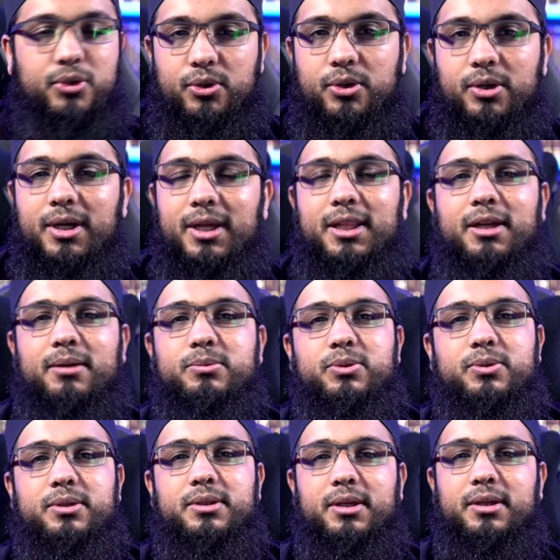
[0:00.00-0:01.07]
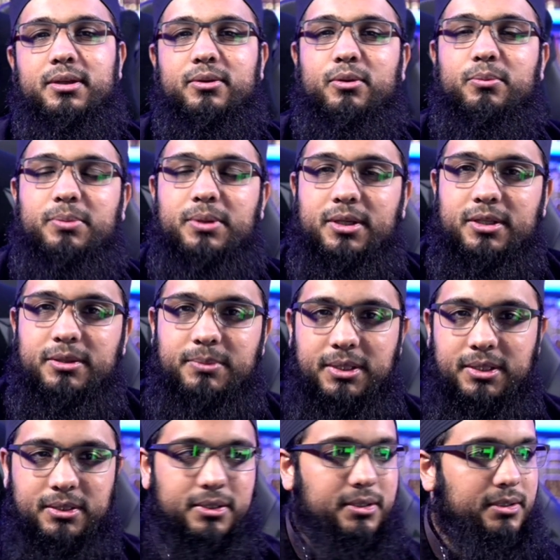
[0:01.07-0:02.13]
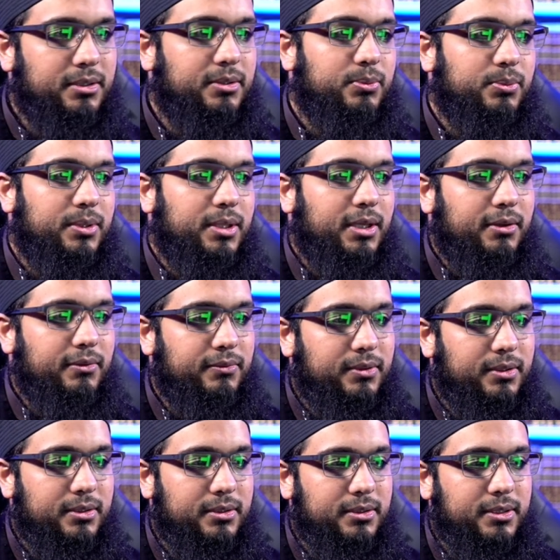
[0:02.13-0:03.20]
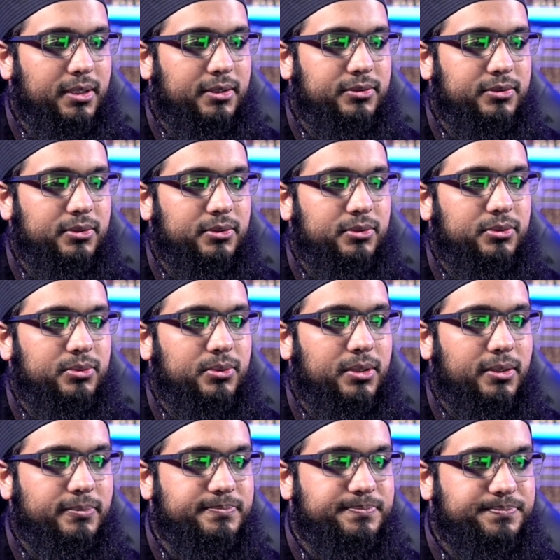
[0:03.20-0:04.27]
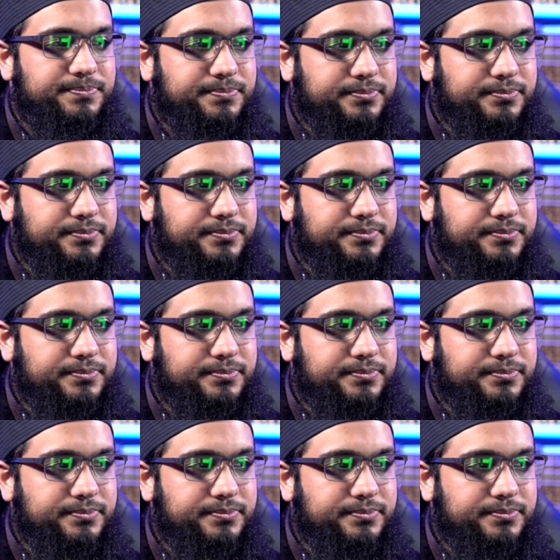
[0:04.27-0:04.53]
So, Alhamdulillah Rabbil Alameen, uh, we have the next surah.